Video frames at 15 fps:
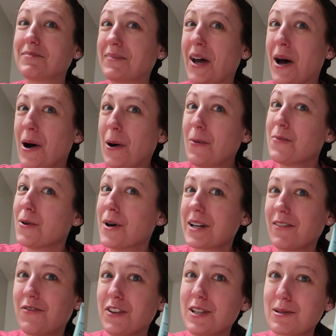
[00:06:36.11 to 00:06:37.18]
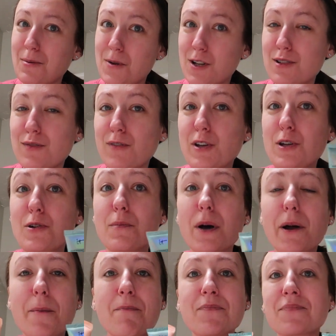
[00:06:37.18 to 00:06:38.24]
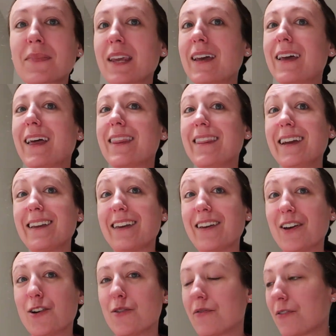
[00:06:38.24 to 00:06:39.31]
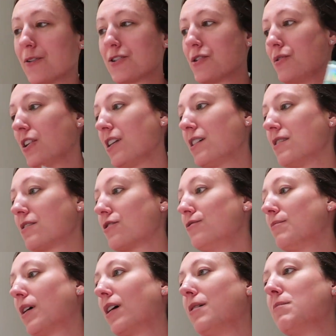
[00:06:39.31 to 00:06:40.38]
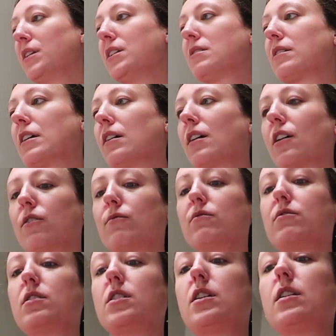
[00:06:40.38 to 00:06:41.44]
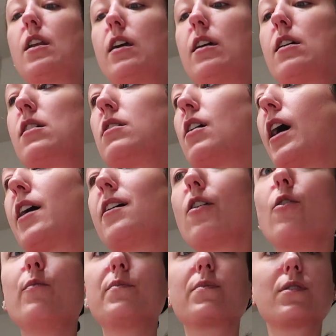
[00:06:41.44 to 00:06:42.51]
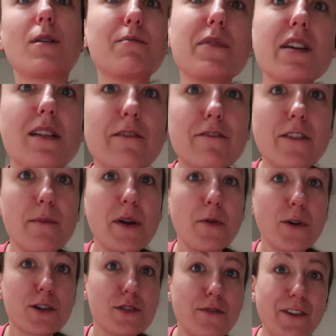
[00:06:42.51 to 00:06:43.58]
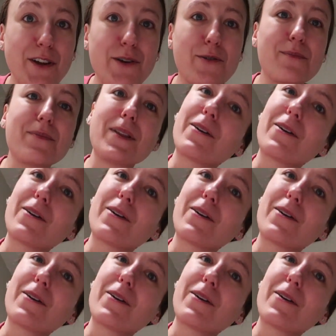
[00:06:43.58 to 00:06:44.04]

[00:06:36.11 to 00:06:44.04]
Hope one of these works for you, but thank you for tuning into my mini skincare routine, and I hope something from it works for you.